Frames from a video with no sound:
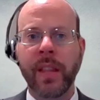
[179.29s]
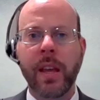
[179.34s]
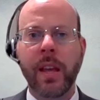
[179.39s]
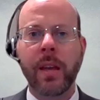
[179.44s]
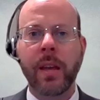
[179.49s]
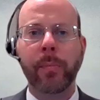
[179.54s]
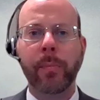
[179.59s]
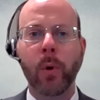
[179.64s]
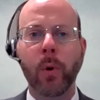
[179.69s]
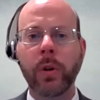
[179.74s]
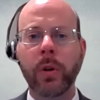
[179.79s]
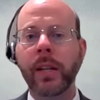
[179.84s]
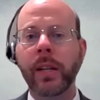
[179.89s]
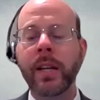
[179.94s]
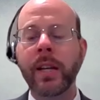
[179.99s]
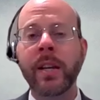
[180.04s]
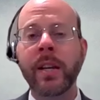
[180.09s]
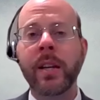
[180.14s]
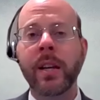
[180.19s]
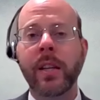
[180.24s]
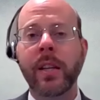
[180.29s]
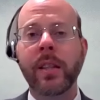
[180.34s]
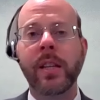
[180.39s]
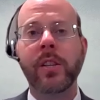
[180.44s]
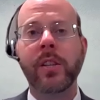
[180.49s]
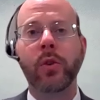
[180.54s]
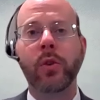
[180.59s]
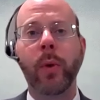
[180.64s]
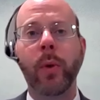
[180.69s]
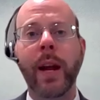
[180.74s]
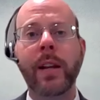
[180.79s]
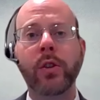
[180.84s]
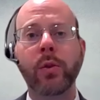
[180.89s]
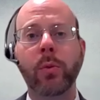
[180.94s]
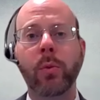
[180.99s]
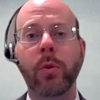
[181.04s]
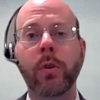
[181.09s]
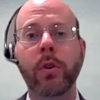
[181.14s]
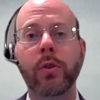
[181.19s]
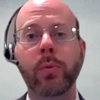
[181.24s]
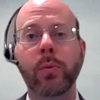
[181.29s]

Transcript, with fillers: Importantly, these grant awards